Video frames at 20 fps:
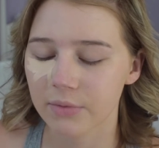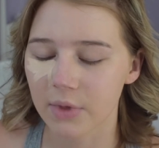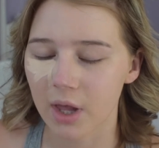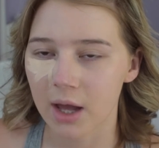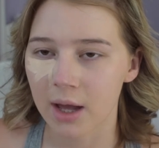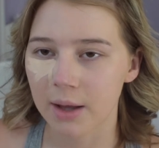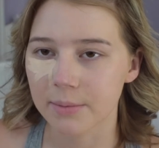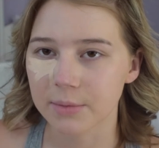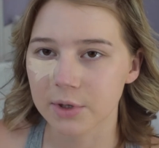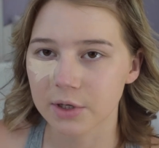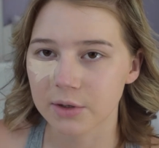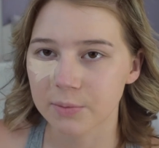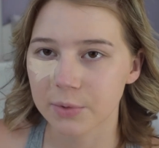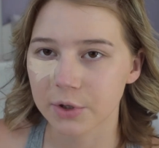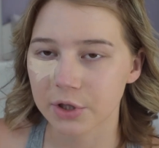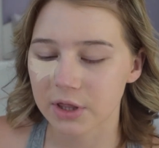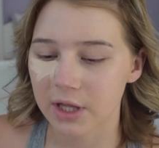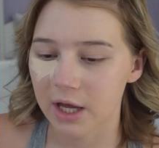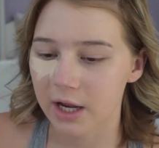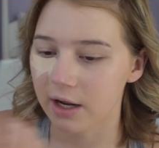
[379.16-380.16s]
I'm going to
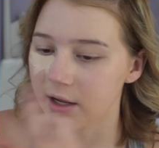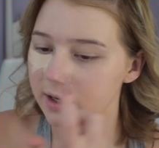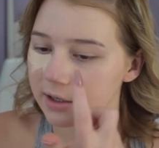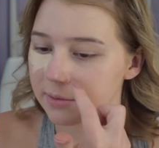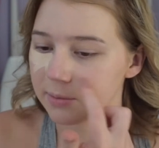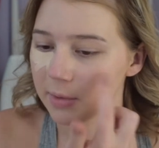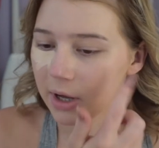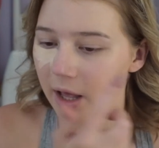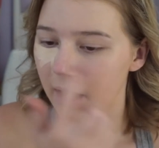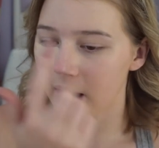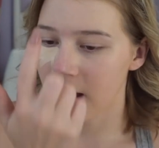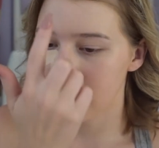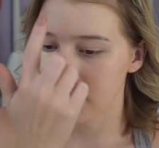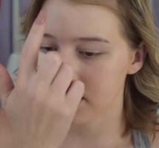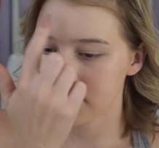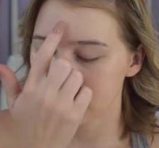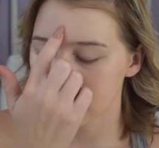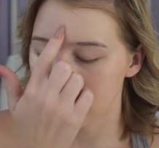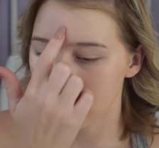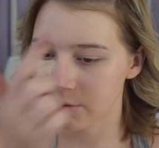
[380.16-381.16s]
put that under my
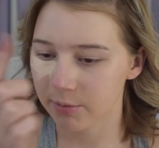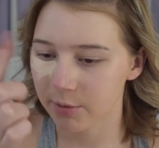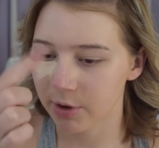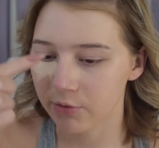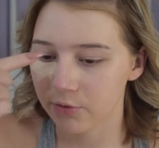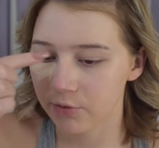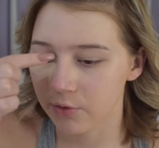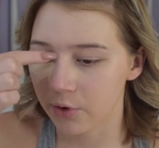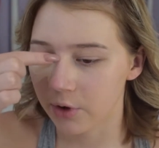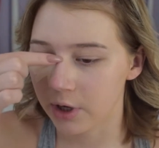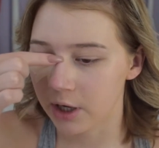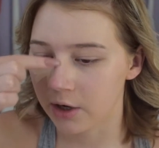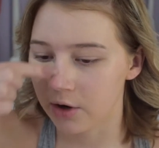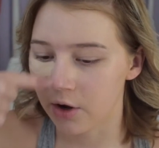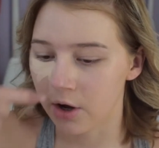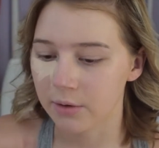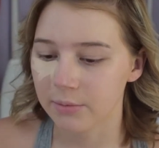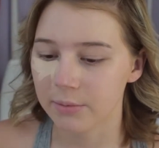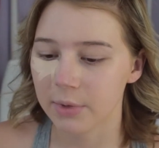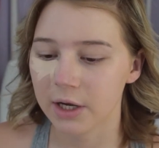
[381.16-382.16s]
eyes, on my forehead,
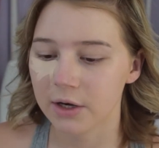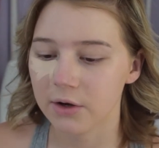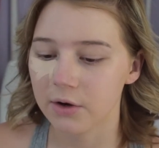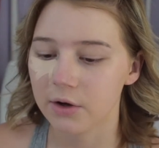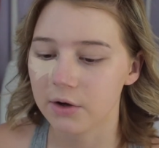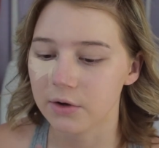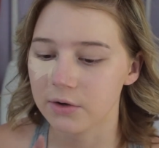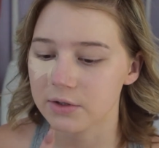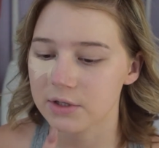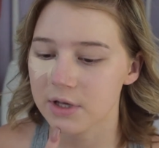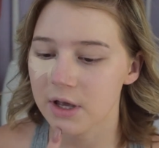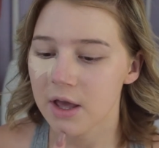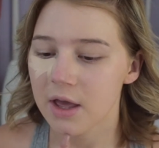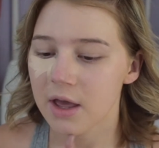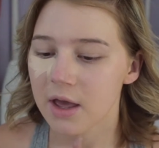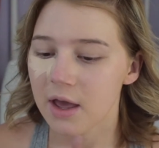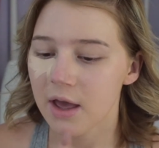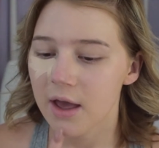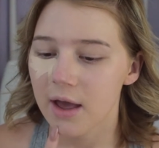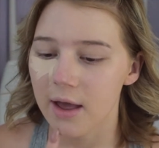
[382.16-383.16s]
on my nose,
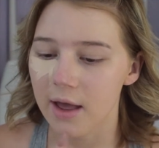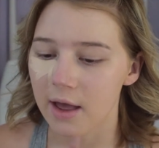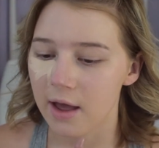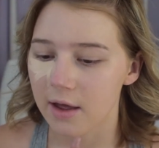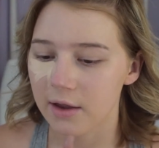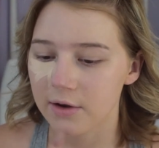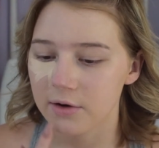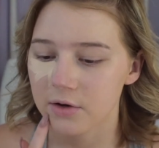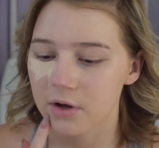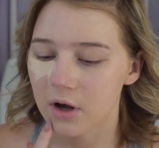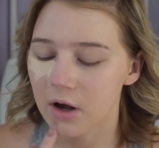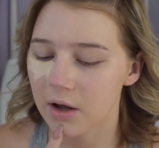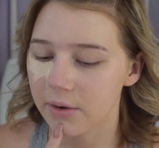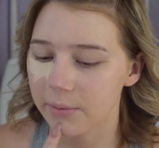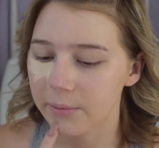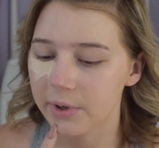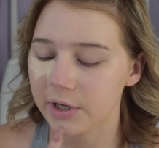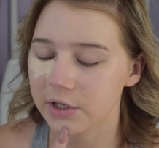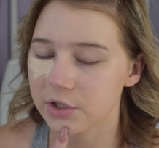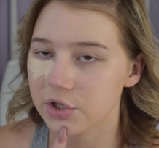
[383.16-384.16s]
and
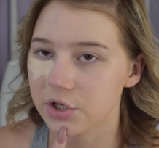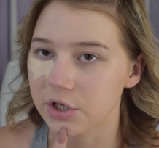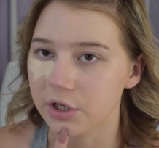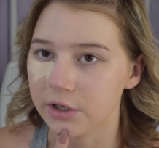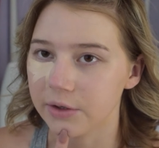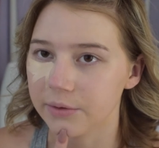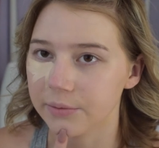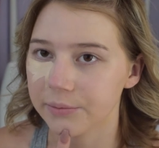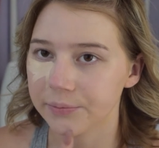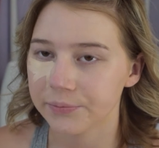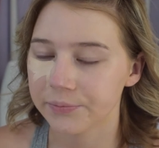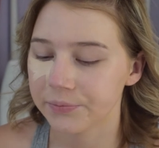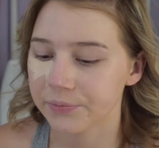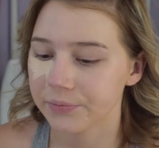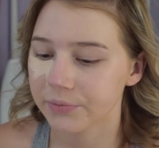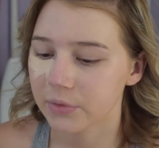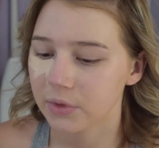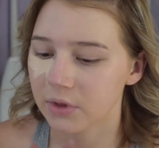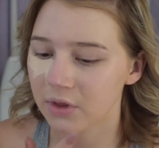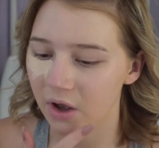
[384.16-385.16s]
on my chin.
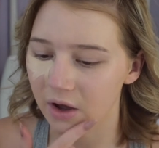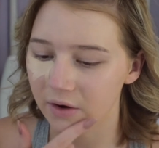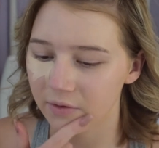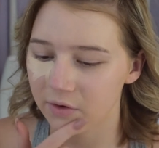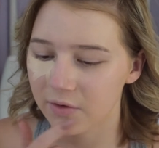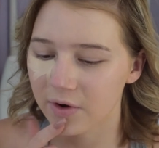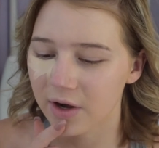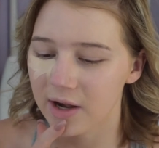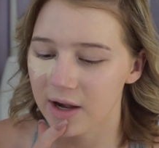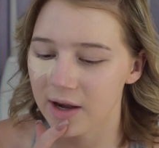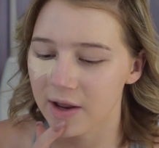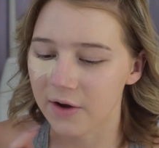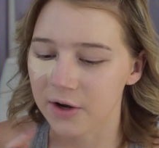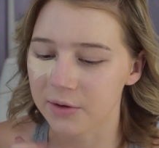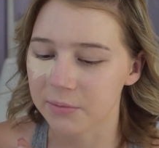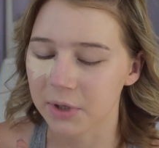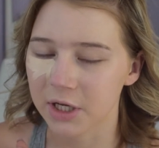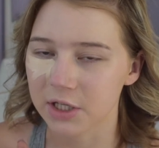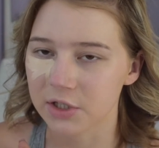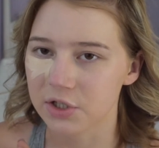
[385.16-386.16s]
Not really
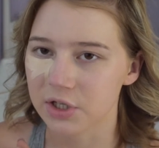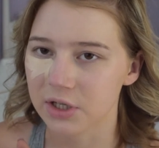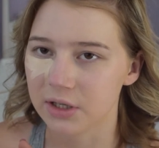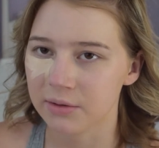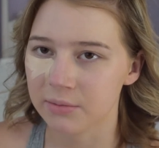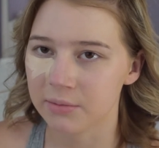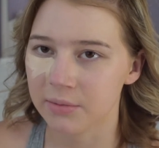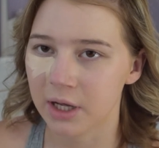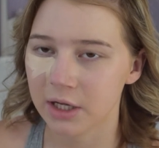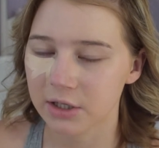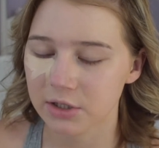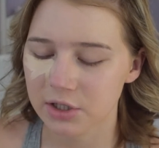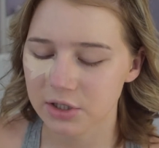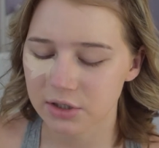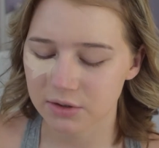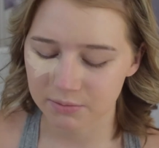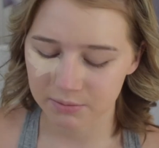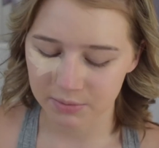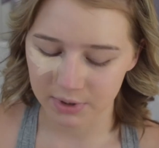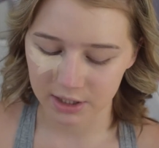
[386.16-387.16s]
on my chin
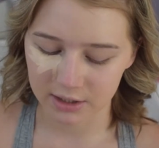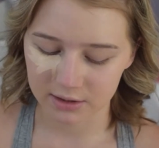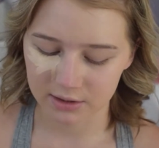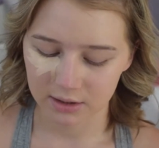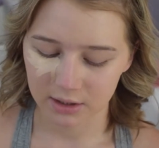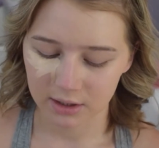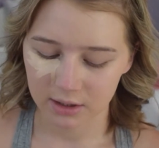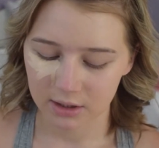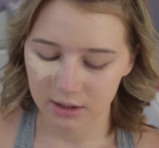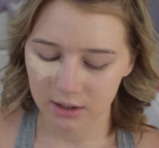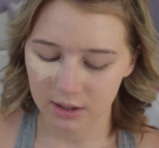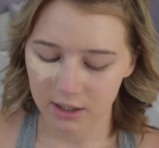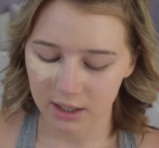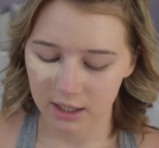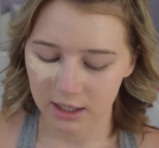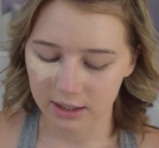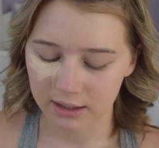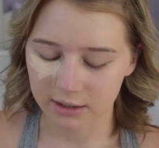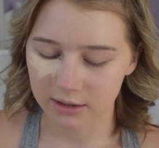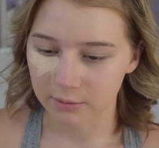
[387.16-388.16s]
much, but
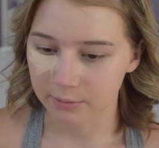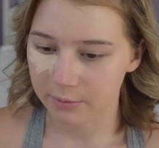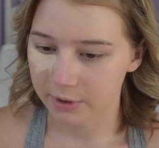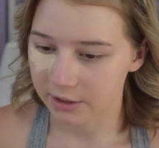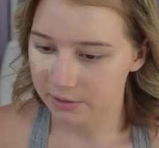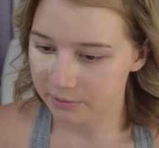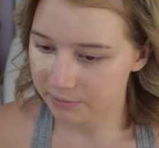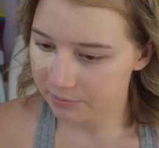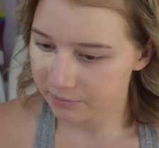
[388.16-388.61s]
a little bit.